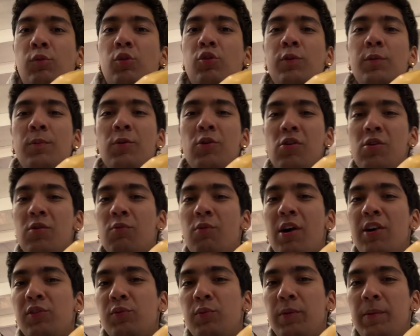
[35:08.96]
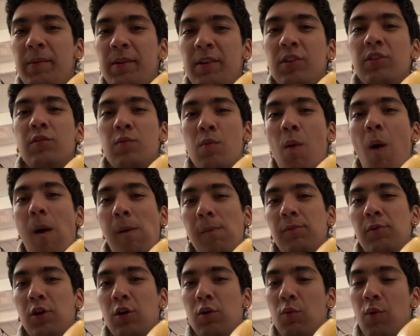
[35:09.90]
Most people don't watch premieres,
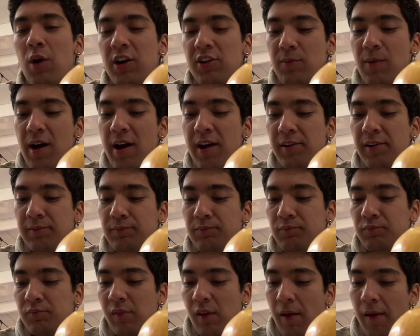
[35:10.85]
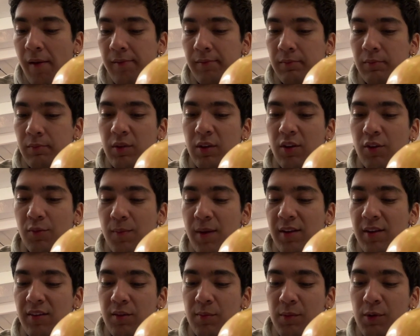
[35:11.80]
they'll watch mine. Because
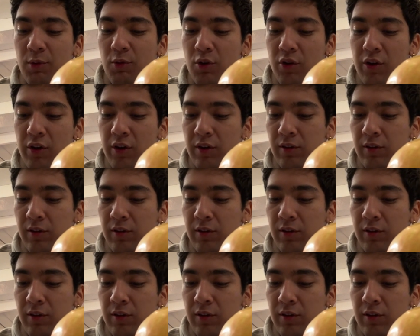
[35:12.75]
mine's going to be real